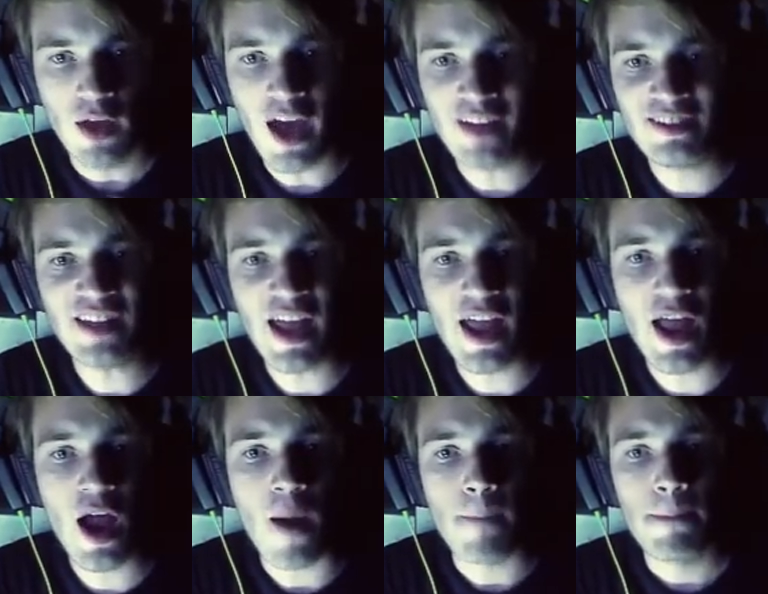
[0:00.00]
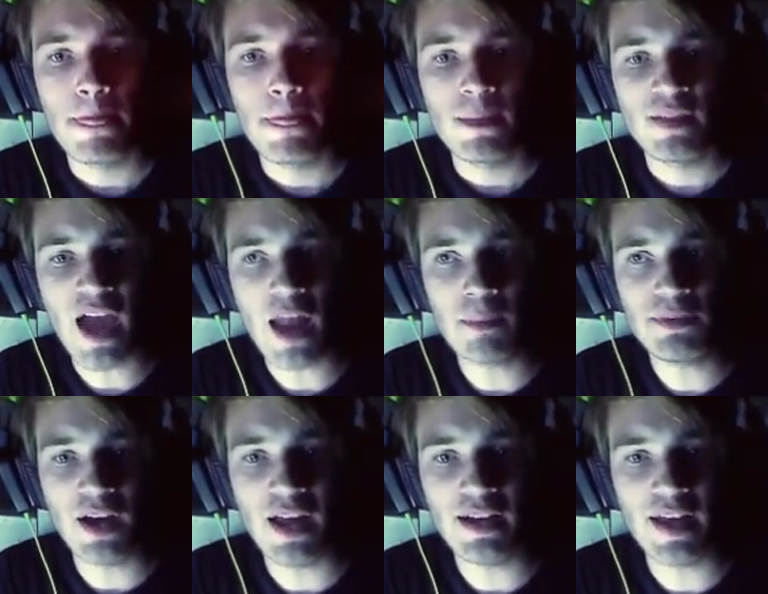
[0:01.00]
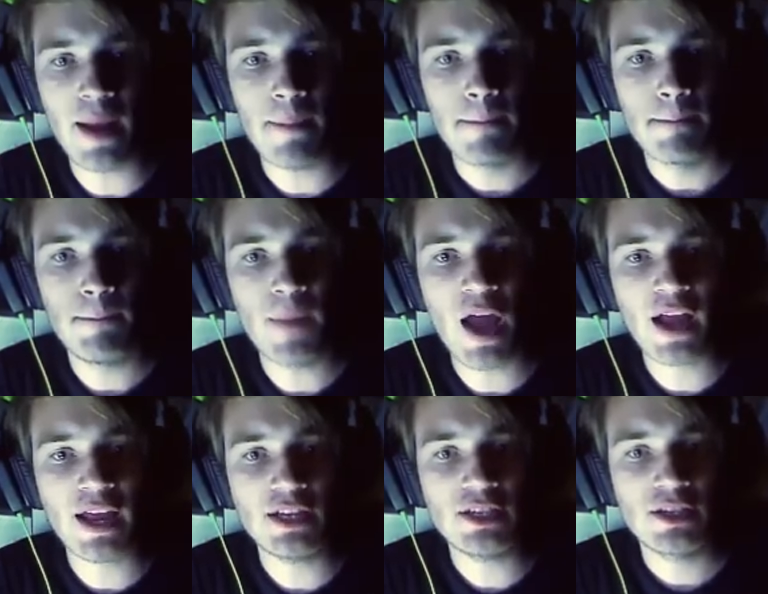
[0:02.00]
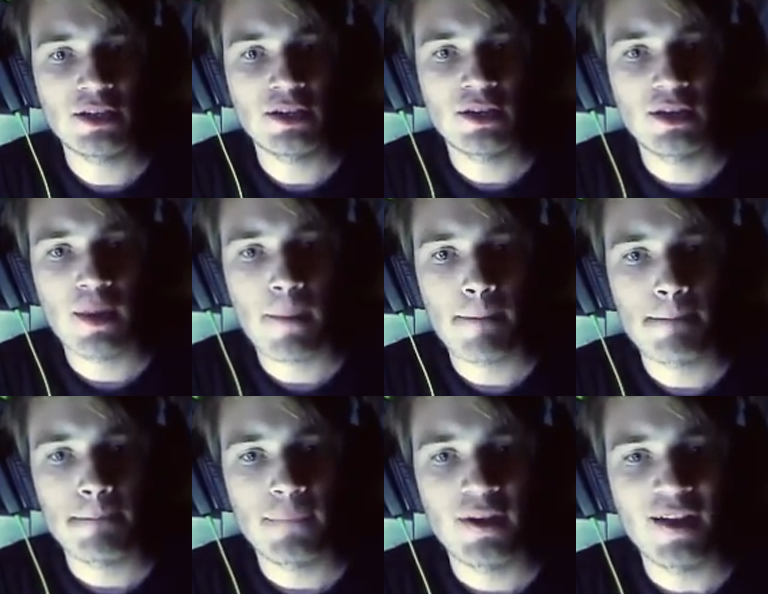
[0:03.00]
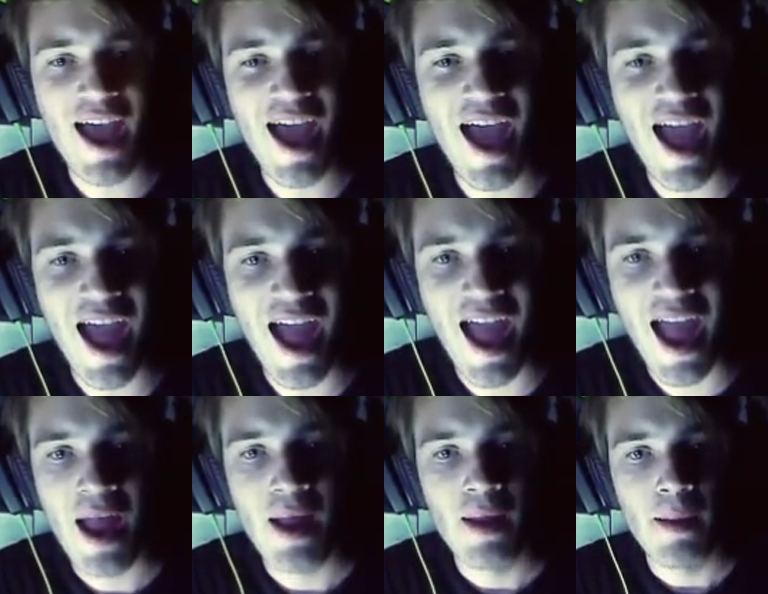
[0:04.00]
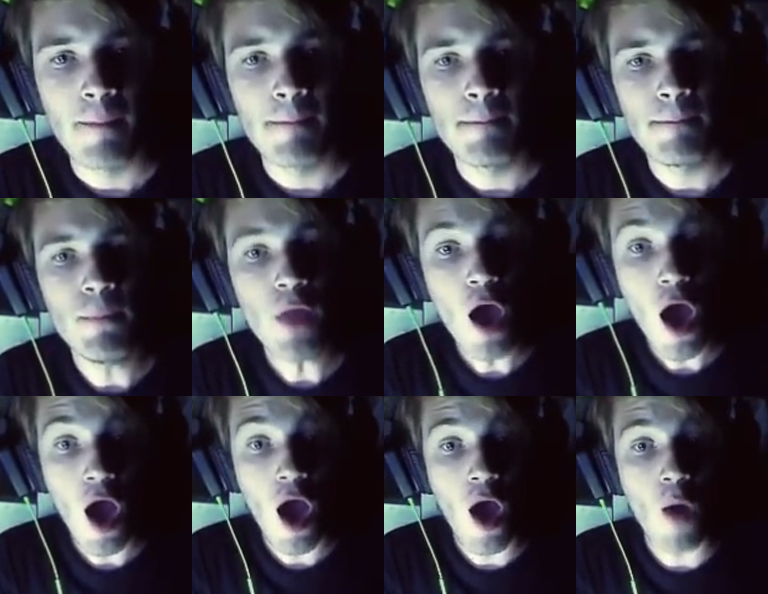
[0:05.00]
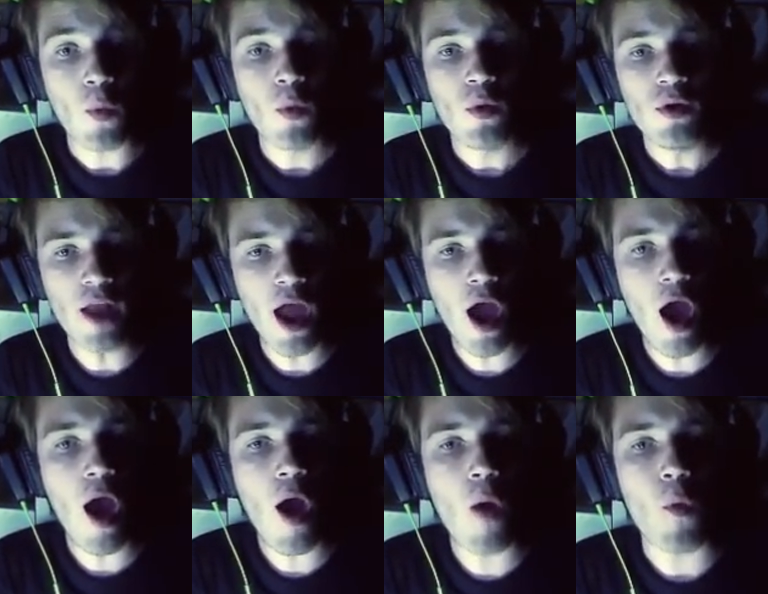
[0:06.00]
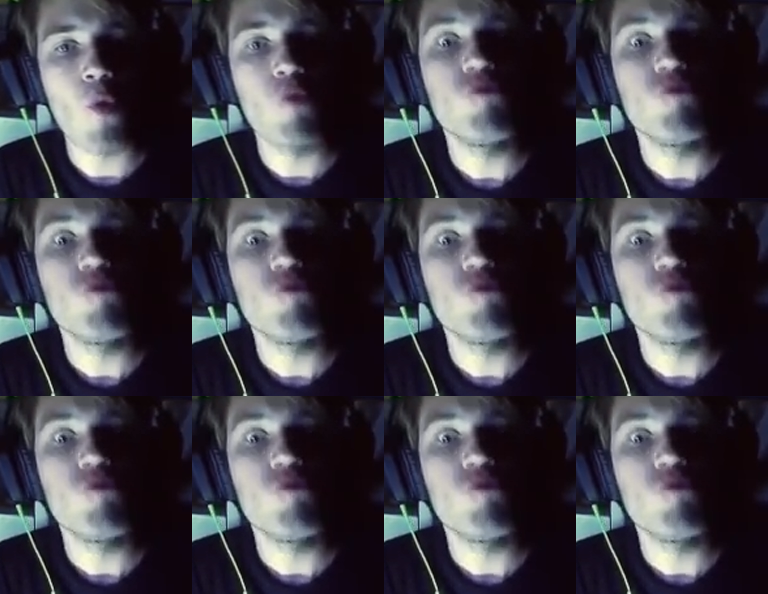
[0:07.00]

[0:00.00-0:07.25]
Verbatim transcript: I see ya! Get him, toilet lid! Blockage! Haha! No! No!